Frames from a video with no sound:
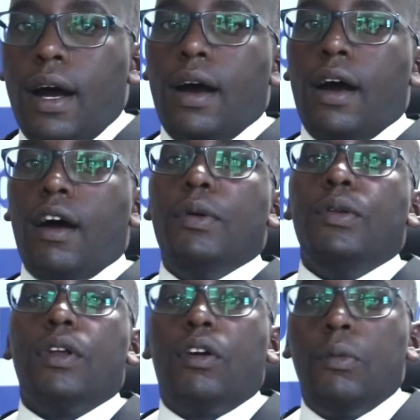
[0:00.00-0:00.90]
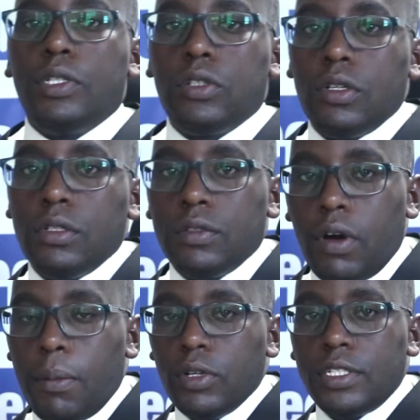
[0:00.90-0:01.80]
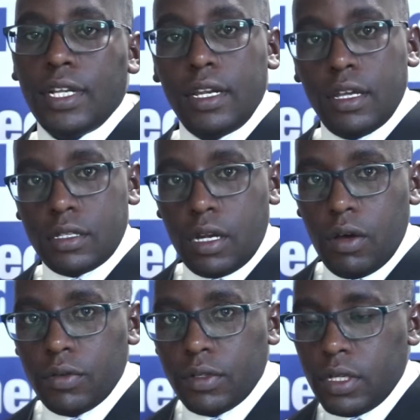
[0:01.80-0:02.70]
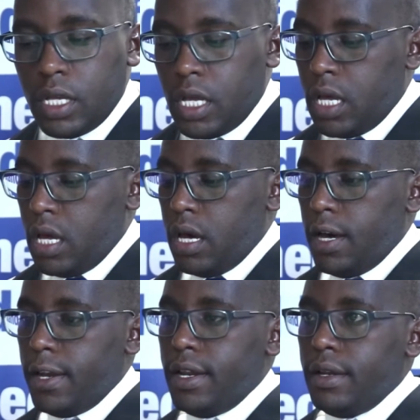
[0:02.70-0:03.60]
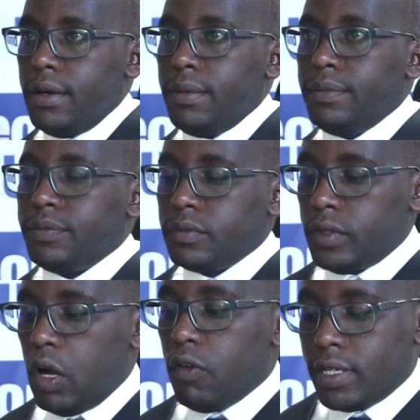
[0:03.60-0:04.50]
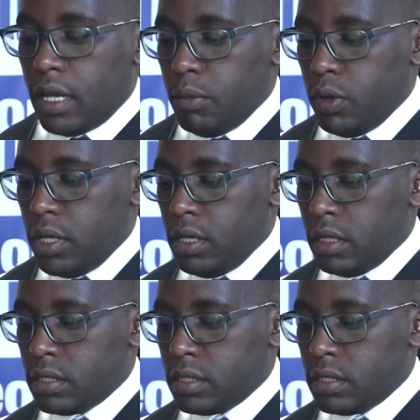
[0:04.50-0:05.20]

I've been with the commission for about 10 years now, and over time we